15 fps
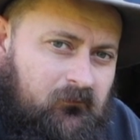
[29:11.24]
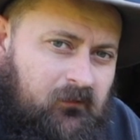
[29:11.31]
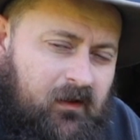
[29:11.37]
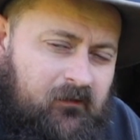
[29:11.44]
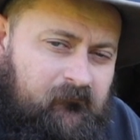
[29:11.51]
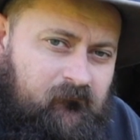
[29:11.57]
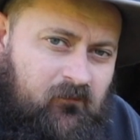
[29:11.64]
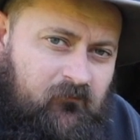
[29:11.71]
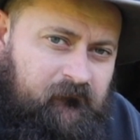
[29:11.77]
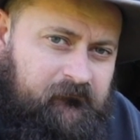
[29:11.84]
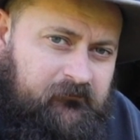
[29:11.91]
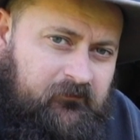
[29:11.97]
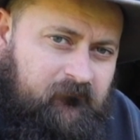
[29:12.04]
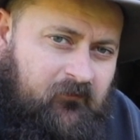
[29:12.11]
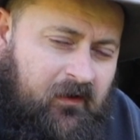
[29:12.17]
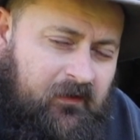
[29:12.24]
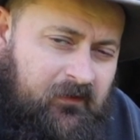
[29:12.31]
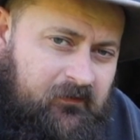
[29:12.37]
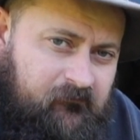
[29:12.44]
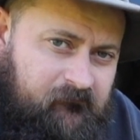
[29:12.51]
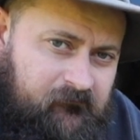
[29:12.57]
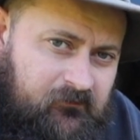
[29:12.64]
Has offset
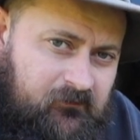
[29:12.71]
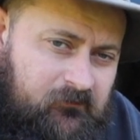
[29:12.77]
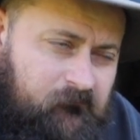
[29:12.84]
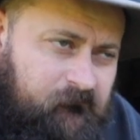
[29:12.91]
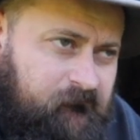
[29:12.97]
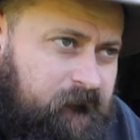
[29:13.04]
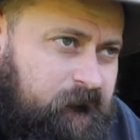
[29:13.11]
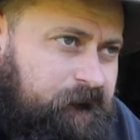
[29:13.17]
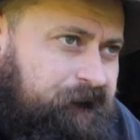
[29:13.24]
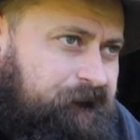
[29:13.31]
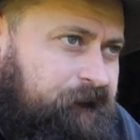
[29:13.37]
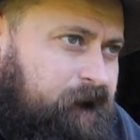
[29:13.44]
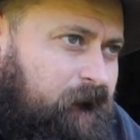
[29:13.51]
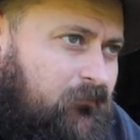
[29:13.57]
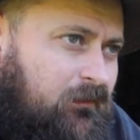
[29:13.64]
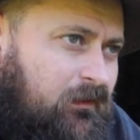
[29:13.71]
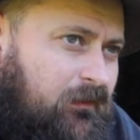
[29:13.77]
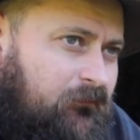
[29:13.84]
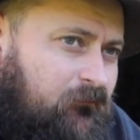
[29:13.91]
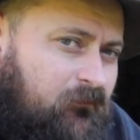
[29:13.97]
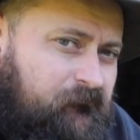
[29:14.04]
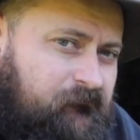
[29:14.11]
radius arms,
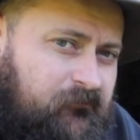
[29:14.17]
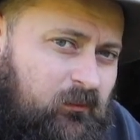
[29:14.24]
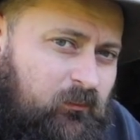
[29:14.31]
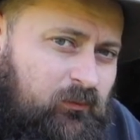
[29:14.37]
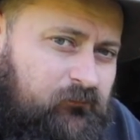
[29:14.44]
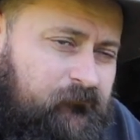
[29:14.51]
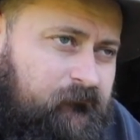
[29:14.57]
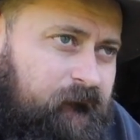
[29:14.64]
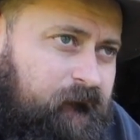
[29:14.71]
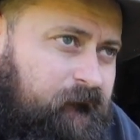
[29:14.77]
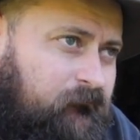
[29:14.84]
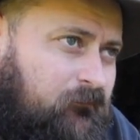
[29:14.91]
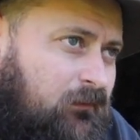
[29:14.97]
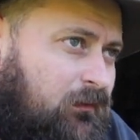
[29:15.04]
the offset bushes,